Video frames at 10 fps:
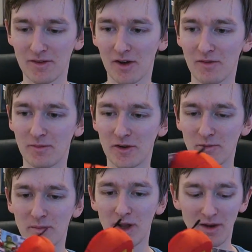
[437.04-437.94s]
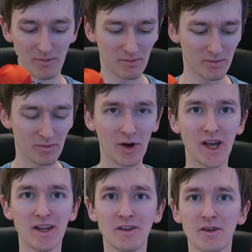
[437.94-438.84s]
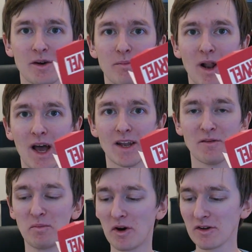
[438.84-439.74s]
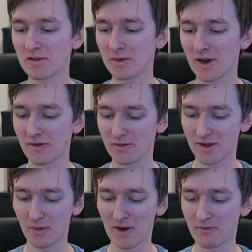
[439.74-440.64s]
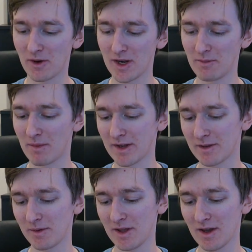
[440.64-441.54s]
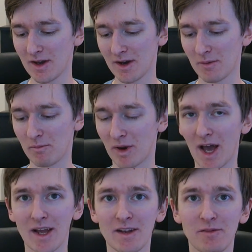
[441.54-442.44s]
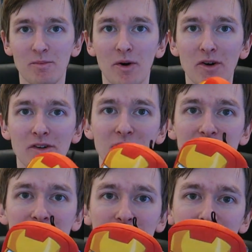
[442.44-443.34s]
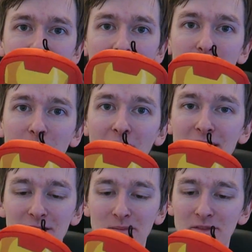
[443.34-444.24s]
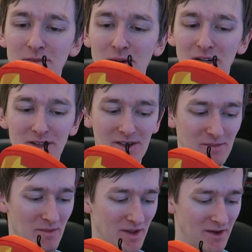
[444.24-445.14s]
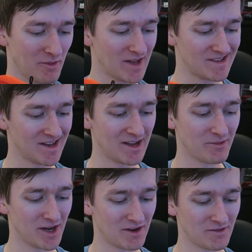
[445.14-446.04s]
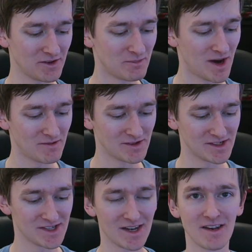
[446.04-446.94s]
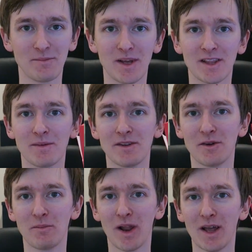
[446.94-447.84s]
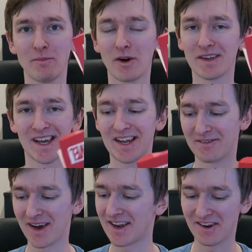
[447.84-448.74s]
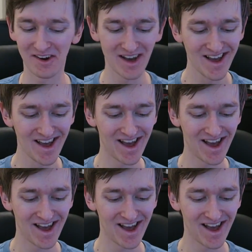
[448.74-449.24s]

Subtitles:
sort of just been put into a blind box they weren't really meant to be blind box type items, but maybe they weren't selling well enough, so Marvel decided to make them into a blind box item. I don't know.